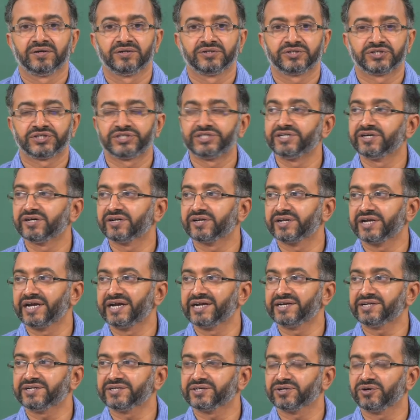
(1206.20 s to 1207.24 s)
shear
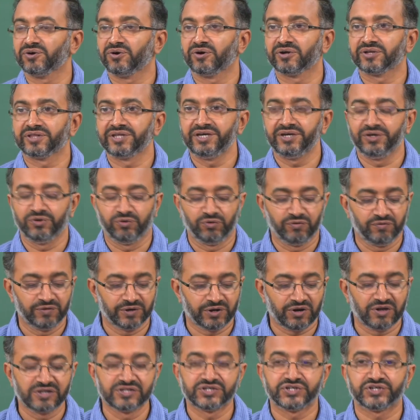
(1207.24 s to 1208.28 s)
rate or the
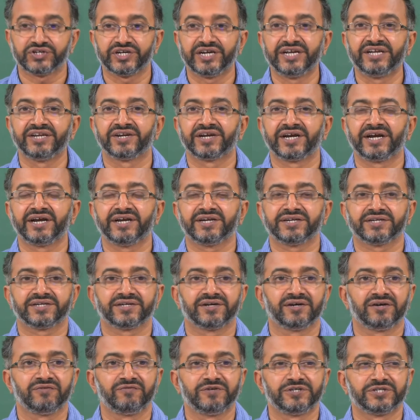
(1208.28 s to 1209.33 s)
overall strain rate
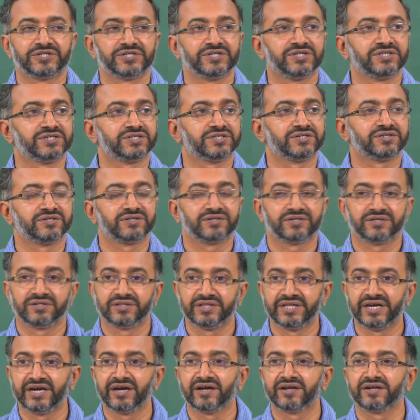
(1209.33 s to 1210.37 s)
which is
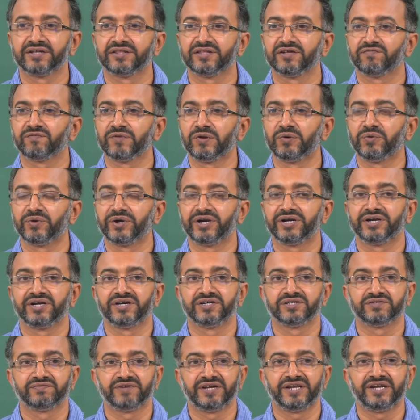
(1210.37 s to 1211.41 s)
there in the fluid
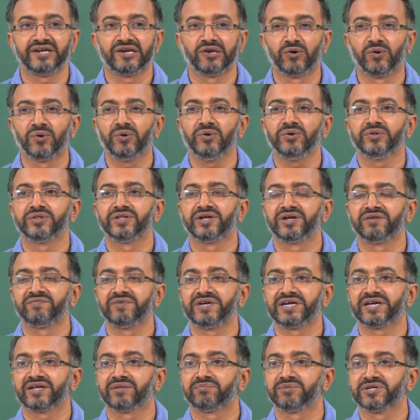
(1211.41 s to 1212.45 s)
is very low, then we
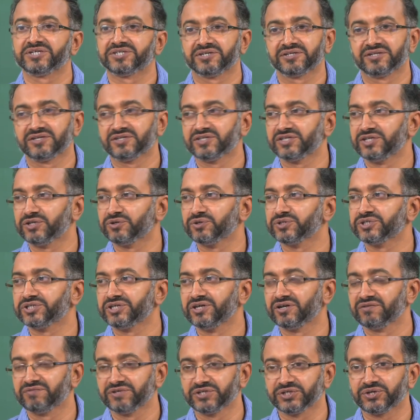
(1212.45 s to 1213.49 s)
can measure the zero
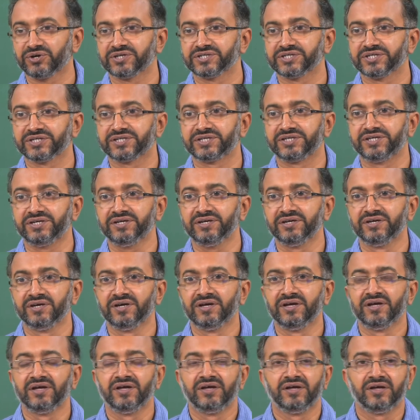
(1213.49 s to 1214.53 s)
shear viscosity.
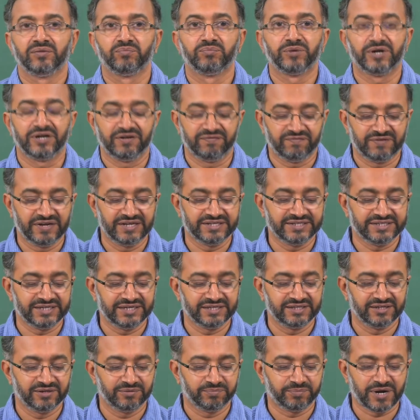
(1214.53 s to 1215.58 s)
But if let us say
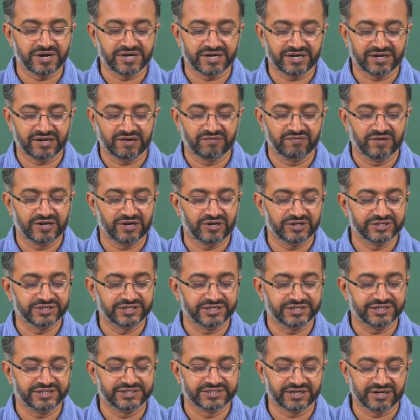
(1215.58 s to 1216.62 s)
the particle
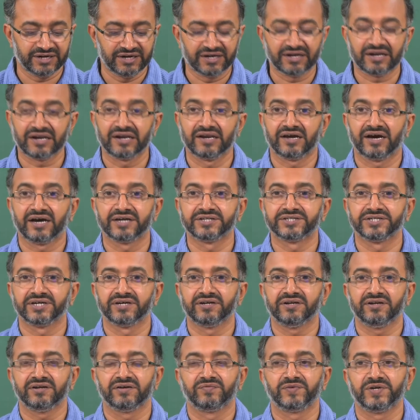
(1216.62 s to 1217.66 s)
velocities are little larger,
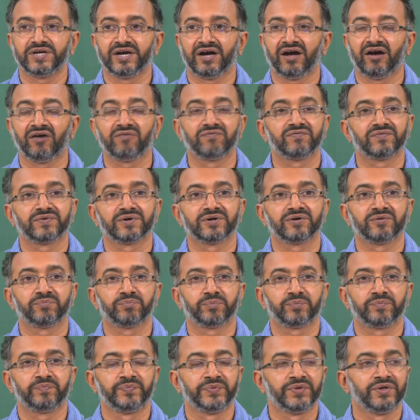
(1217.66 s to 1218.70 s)
we have
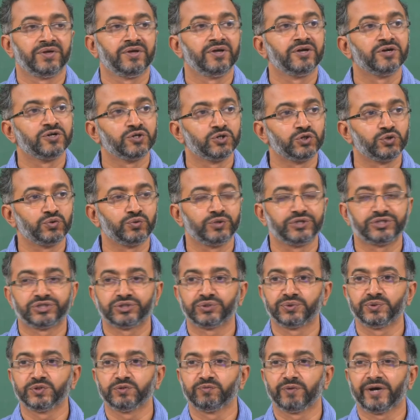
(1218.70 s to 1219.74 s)
two
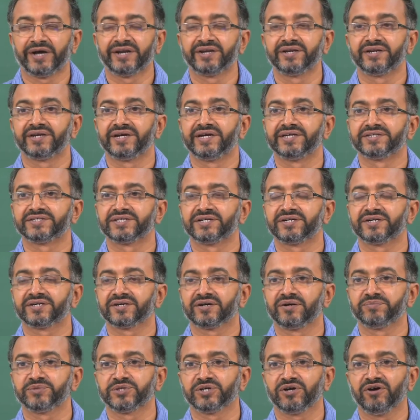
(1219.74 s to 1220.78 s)
issues. One is in
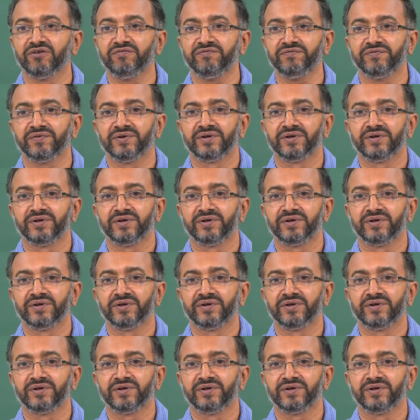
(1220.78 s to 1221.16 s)
terms of